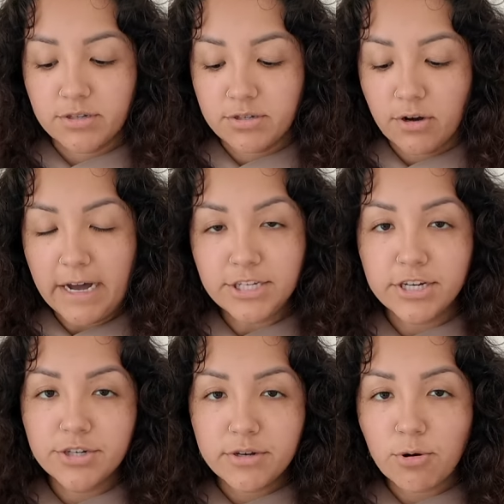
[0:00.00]
So I
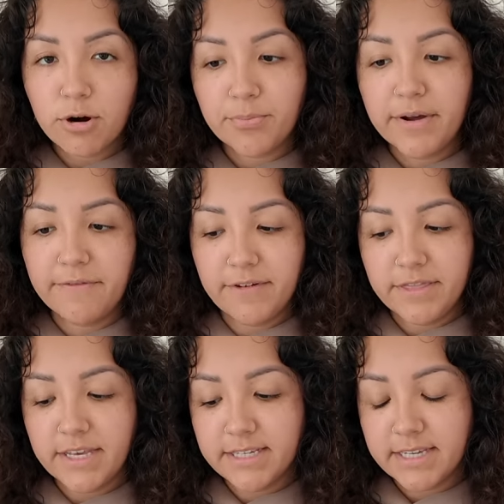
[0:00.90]
try to incorporate
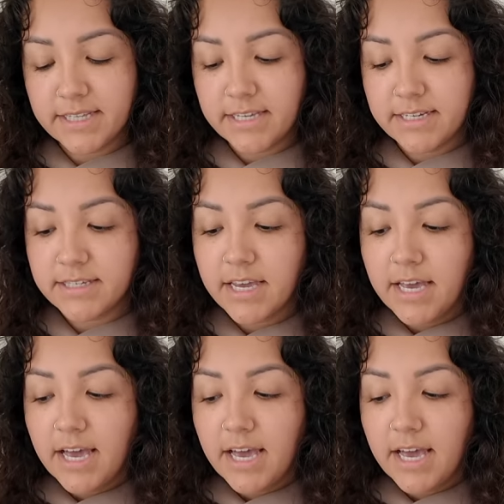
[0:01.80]
fun things like this.